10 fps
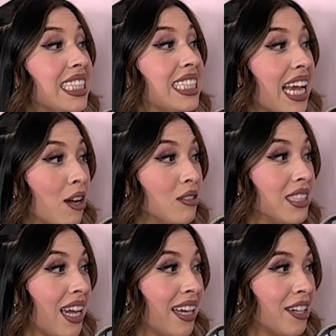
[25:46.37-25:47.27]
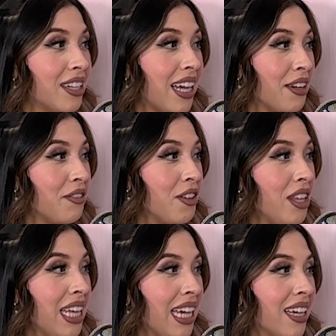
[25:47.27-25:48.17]
I sound tired. I feel
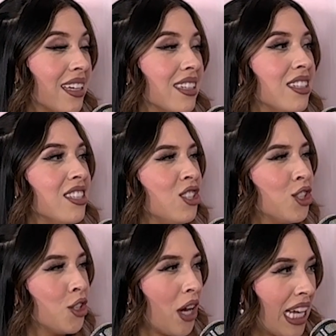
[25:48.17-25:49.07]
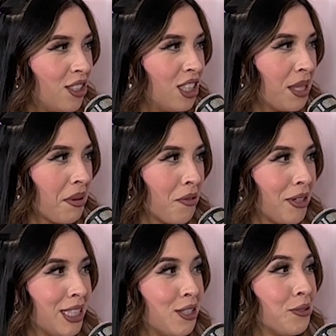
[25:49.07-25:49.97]
like scratchy. My
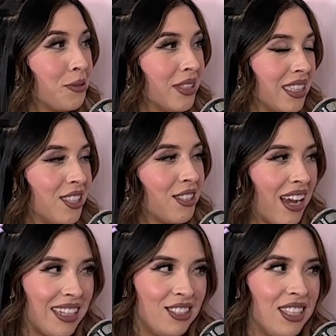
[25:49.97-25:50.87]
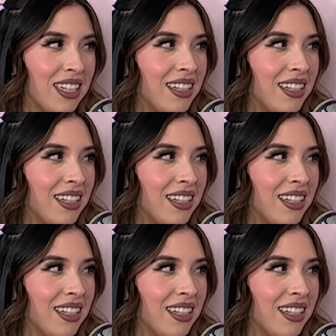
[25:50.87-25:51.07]
voice is really scratchy.